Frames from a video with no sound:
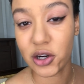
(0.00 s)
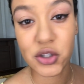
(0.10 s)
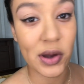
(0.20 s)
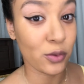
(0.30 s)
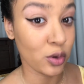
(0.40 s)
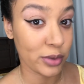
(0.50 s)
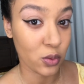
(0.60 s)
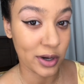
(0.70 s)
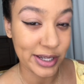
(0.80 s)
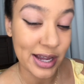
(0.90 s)
so I will be
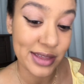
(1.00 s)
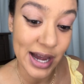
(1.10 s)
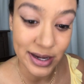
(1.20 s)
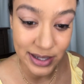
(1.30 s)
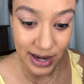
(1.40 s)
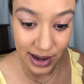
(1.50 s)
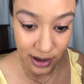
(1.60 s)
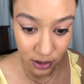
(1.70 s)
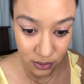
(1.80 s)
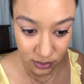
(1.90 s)
working on that
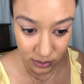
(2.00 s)
now.